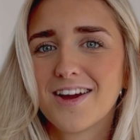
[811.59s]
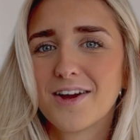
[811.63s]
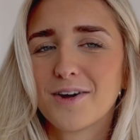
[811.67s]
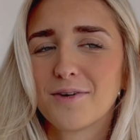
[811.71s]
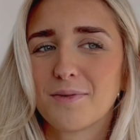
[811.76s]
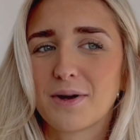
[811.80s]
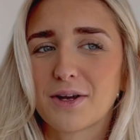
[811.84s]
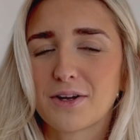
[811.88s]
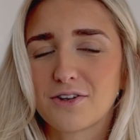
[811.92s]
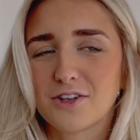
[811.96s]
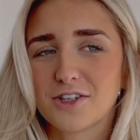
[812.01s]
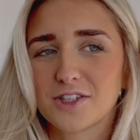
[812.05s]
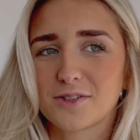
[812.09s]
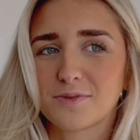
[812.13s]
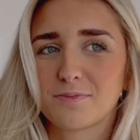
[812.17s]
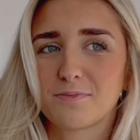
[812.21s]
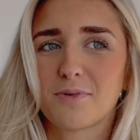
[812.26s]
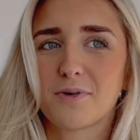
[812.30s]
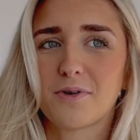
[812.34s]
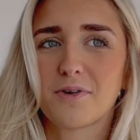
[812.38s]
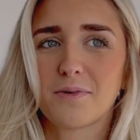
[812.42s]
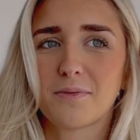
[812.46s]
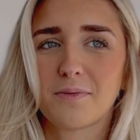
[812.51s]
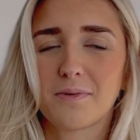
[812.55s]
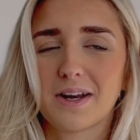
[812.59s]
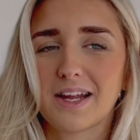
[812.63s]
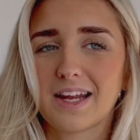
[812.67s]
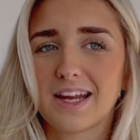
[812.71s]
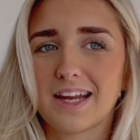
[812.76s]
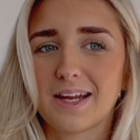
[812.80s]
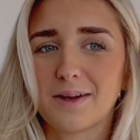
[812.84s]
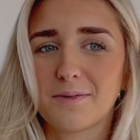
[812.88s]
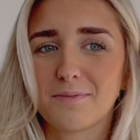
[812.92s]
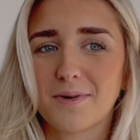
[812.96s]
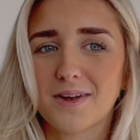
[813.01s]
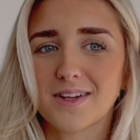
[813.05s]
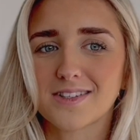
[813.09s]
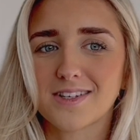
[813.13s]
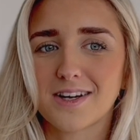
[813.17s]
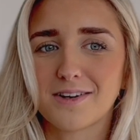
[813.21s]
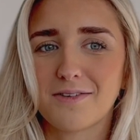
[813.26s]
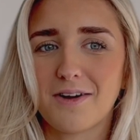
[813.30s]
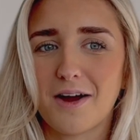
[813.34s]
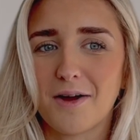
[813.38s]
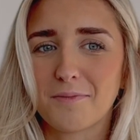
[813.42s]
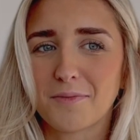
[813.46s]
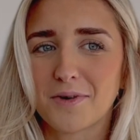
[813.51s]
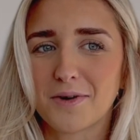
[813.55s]
My gosh, probably by the time
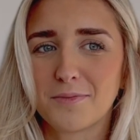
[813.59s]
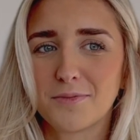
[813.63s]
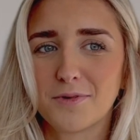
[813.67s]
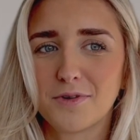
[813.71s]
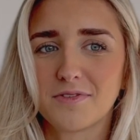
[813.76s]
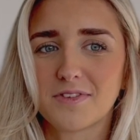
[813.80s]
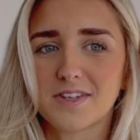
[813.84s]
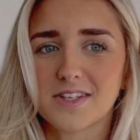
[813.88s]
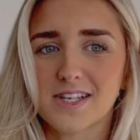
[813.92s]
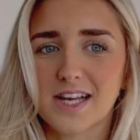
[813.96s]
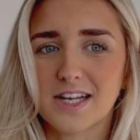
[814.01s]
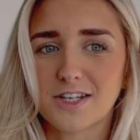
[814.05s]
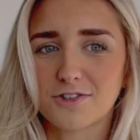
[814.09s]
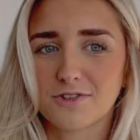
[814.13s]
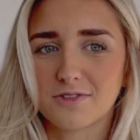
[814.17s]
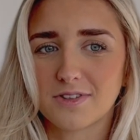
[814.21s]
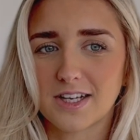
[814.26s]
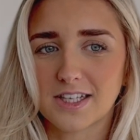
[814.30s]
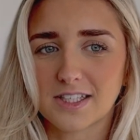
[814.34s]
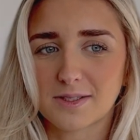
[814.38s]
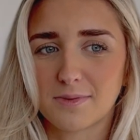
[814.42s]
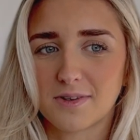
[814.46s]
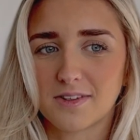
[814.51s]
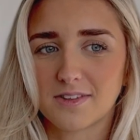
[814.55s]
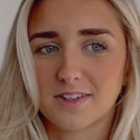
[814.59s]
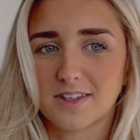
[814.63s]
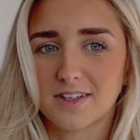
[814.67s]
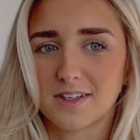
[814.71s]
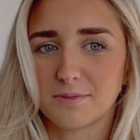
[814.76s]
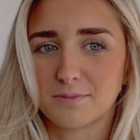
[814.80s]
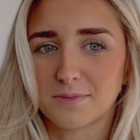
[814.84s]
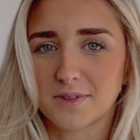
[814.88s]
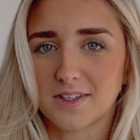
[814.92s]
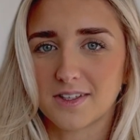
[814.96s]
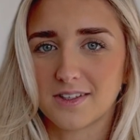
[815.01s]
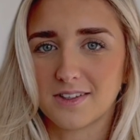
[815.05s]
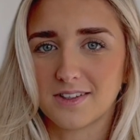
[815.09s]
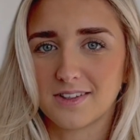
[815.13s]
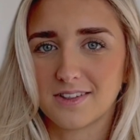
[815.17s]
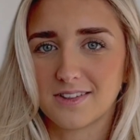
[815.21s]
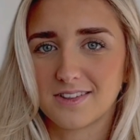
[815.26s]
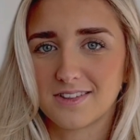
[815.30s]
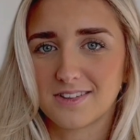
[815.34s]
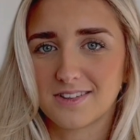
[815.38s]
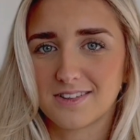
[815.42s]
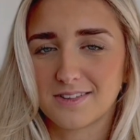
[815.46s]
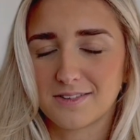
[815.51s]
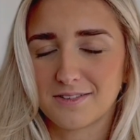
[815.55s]
I'm going to move to central next month and I'm going to
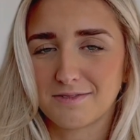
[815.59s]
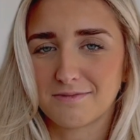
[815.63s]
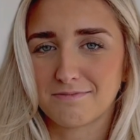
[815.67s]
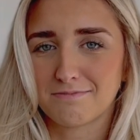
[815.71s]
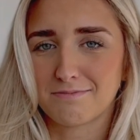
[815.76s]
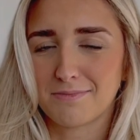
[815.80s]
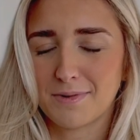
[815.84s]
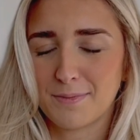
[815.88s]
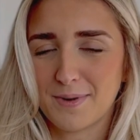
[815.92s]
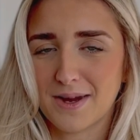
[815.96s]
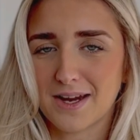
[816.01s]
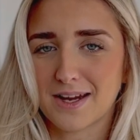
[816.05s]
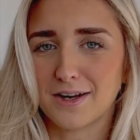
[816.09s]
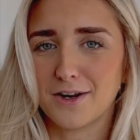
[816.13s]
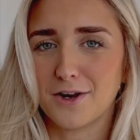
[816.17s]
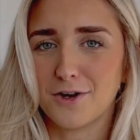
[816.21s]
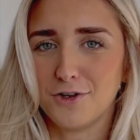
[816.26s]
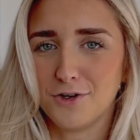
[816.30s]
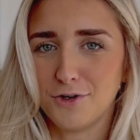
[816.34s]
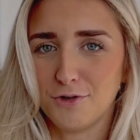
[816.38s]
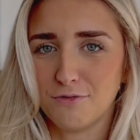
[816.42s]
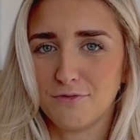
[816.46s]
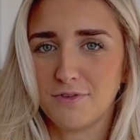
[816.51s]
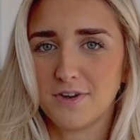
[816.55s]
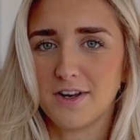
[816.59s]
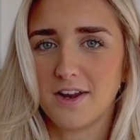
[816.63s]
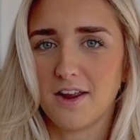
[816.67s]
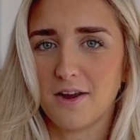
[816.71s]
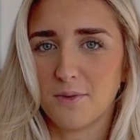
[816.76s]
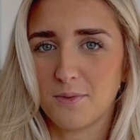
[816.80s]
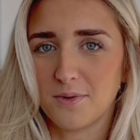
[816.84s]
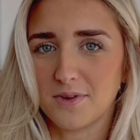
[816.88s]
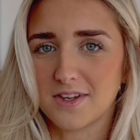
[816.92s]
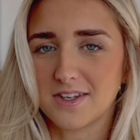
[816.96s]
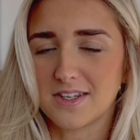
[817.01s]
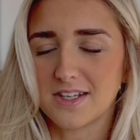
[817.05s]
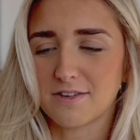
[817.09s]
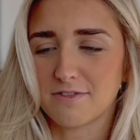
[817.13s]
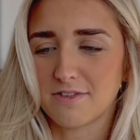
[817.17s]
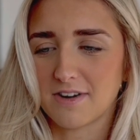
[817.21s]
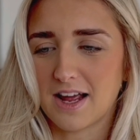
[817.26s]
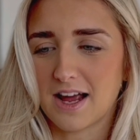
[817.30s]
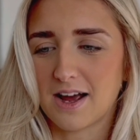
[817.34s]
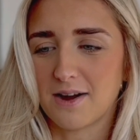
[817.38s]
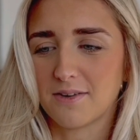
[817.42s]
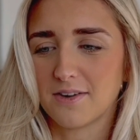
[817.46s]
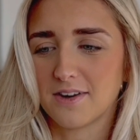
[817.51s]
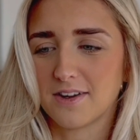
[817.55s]
be making a new video with a different
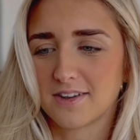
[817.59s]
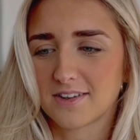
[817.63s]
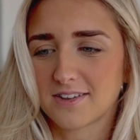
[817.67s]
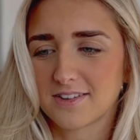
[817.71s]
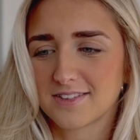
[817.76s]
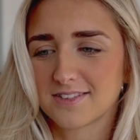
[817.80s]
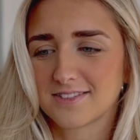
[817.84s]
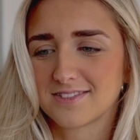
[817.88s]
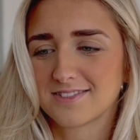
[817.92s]
outlook.